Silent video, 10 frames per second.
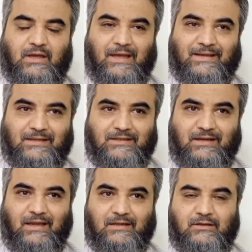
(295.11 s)

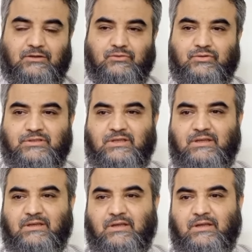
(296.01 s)
another angle to
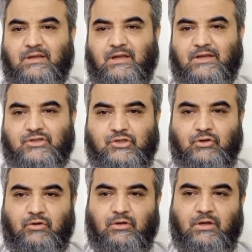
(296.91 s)
see and
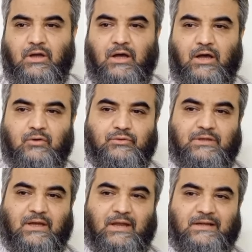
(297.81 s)
show how
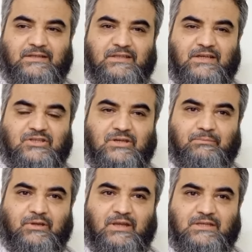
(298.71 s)
the anterior
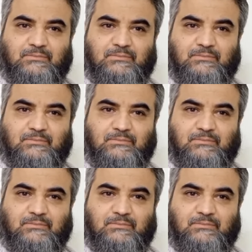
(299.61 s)
chamber has